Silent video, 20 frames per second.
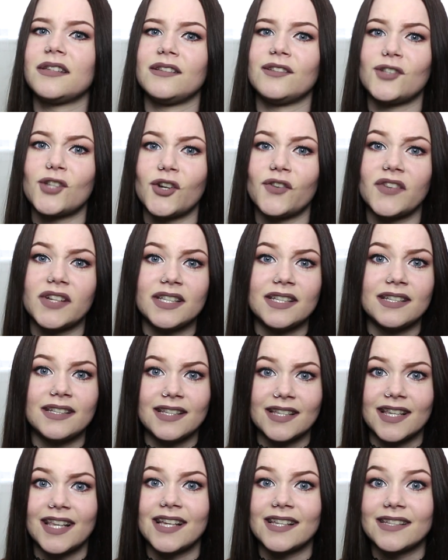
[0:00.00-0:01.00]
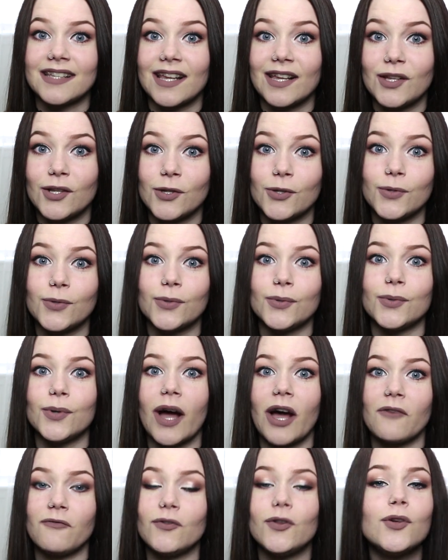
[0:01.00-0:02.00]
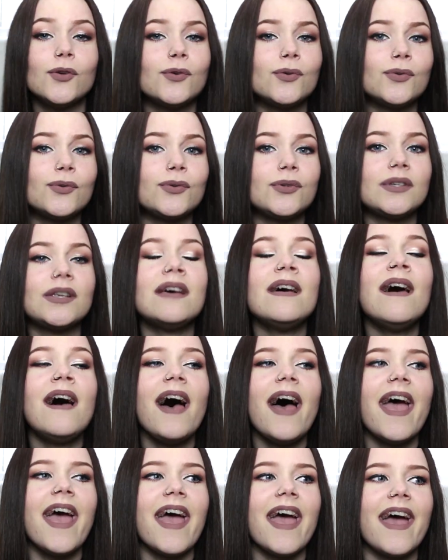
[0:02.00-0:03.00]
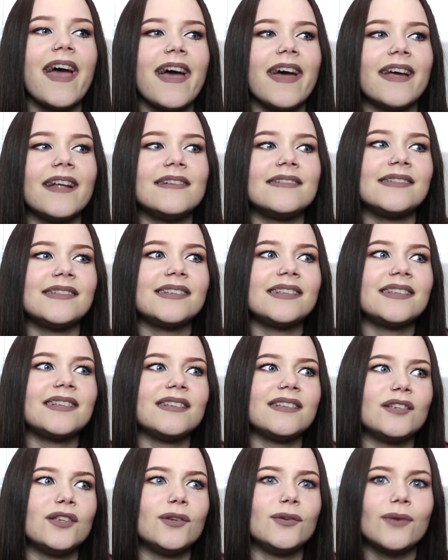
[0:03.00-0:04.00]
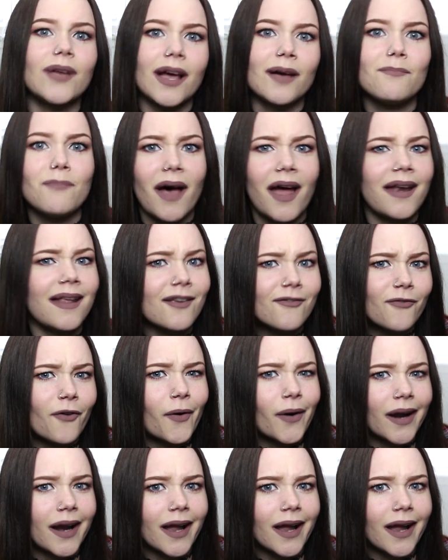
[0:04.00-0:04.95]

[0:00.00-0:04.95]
and services and things that you have used, and you get money for